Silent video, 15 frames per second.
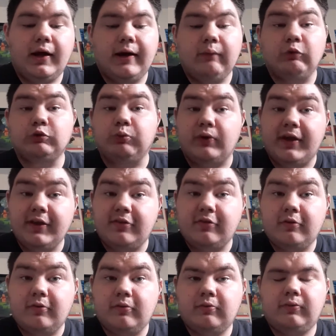which we'll get
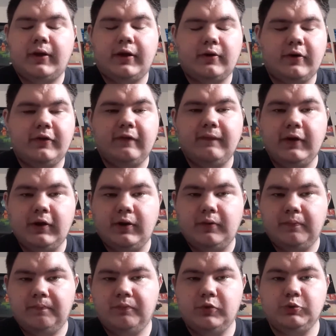to later in the video,
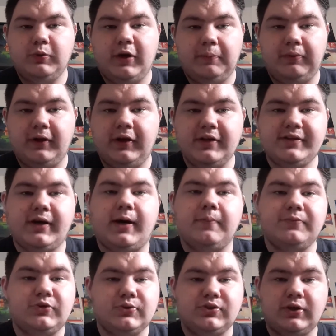which we got plenty of time,
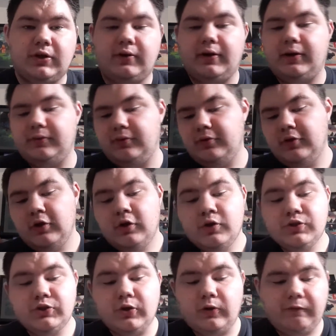so stick around.
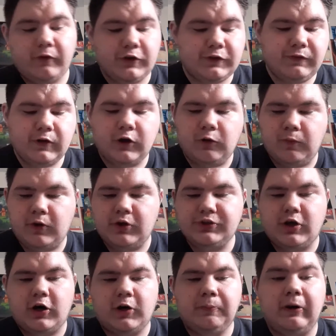So the first figure we're going to
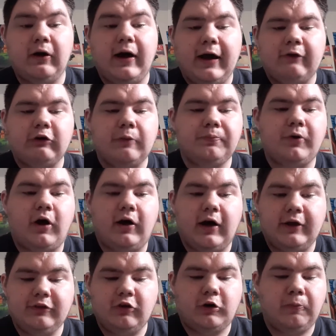talk about, I
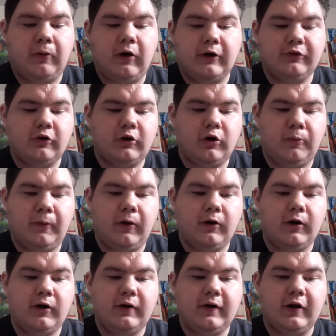took
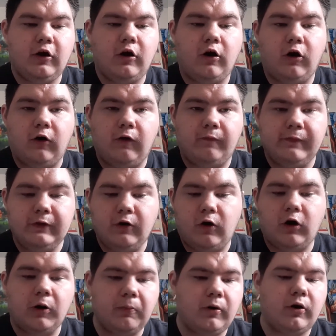apart all the
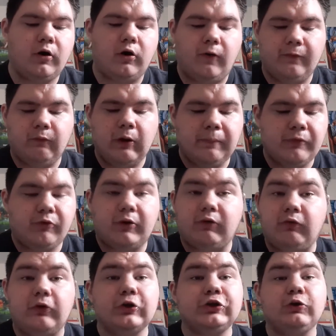armor, all the weapons, so I can
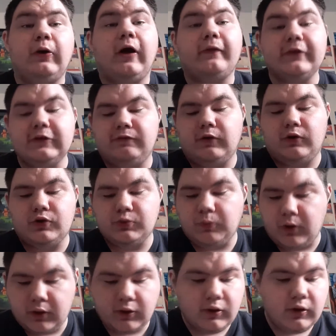really show you how these figures work.